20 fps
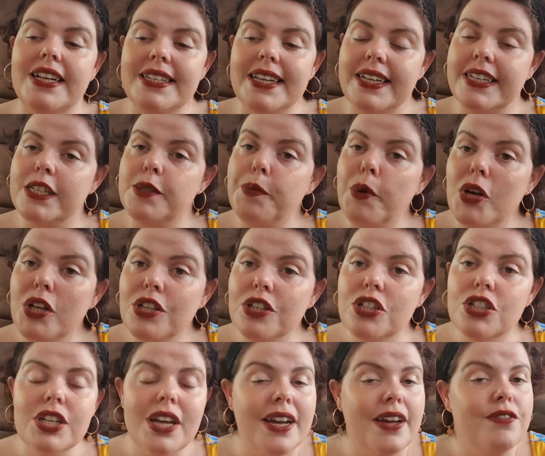any
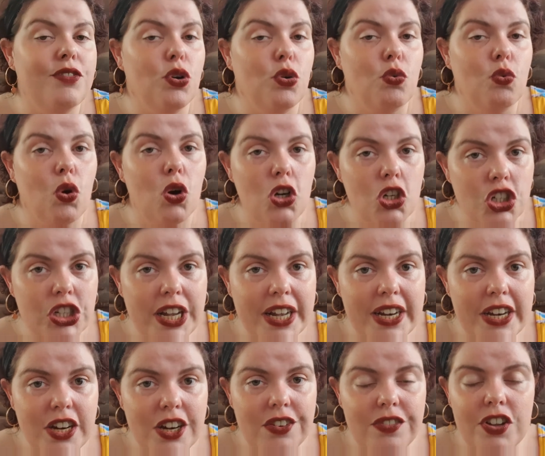spoilers, I have not watched
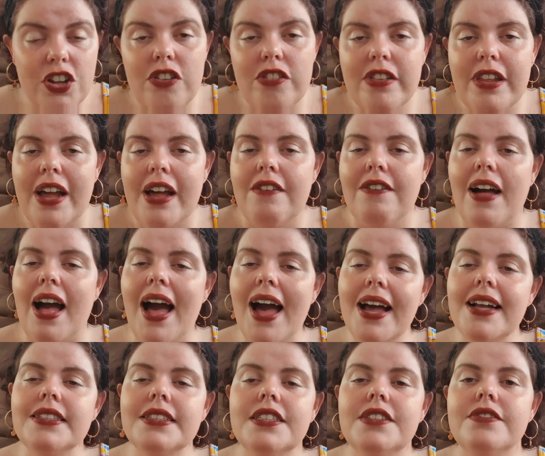any reviews, I have
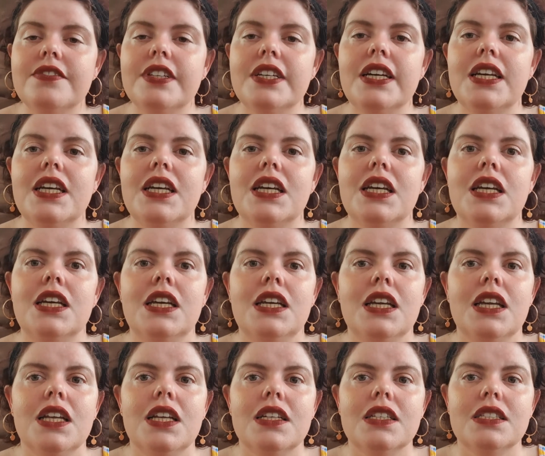actively
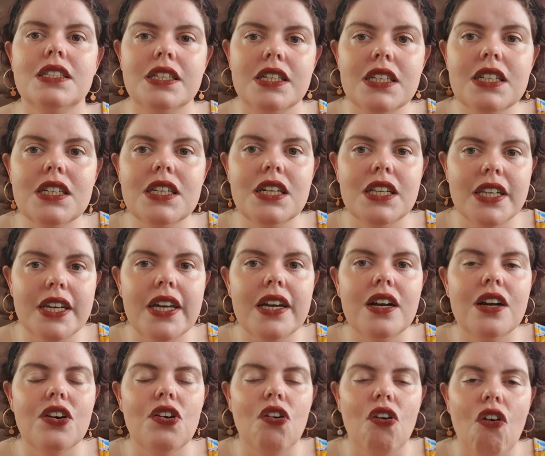steered
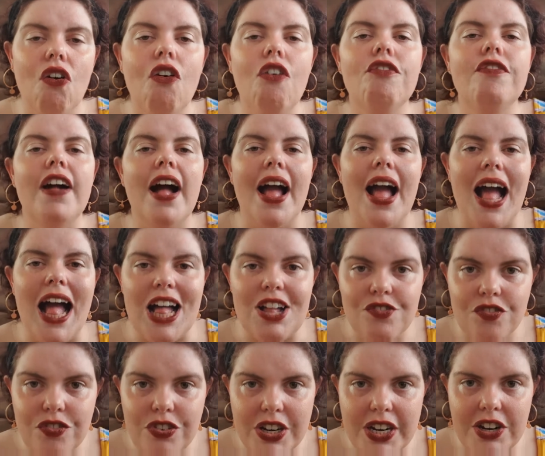clear of
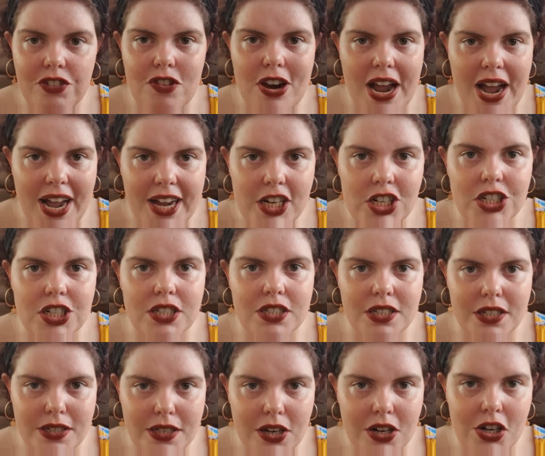every reaction
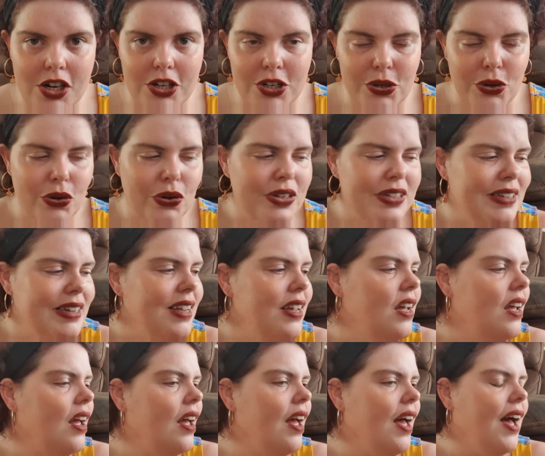to Dark Dawn,
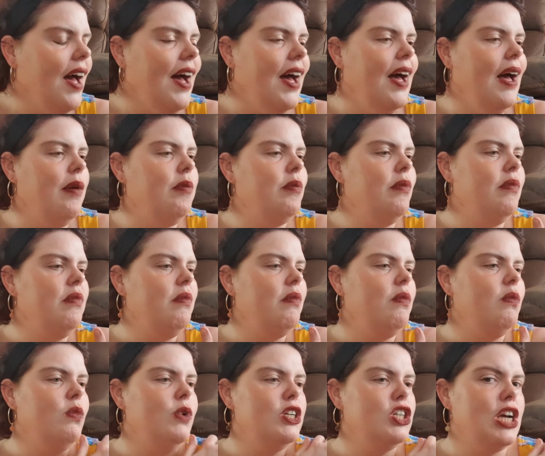
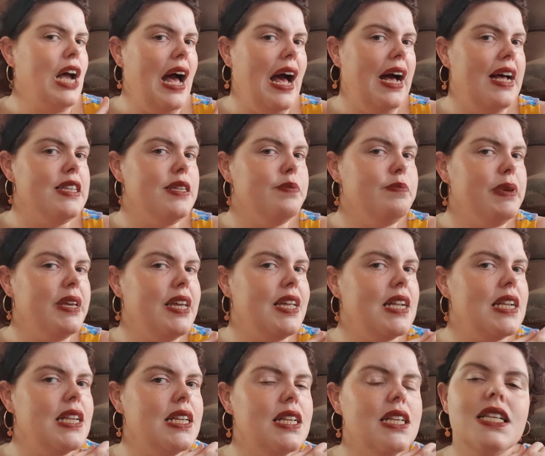which has
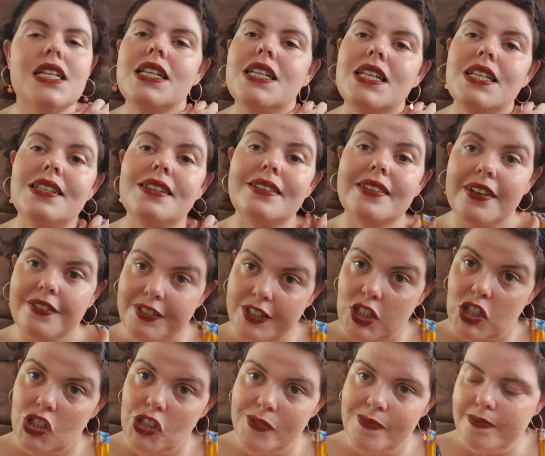been
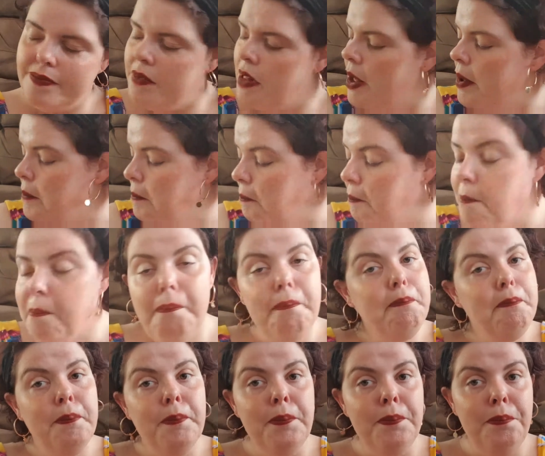difficult,
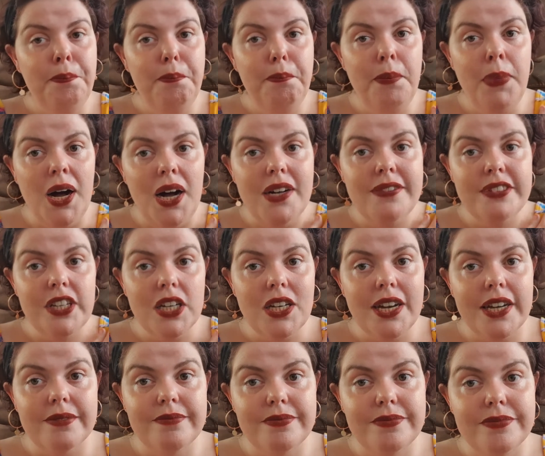but I've done
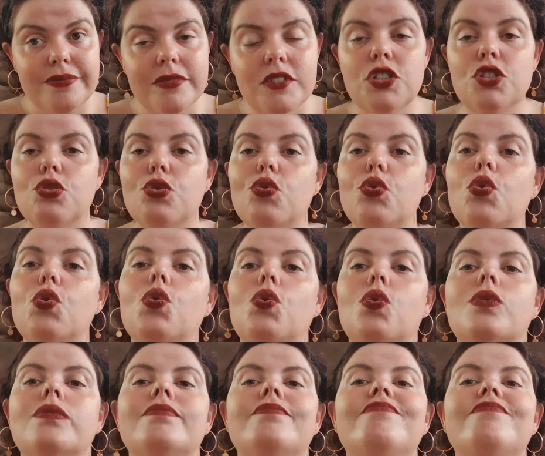it. So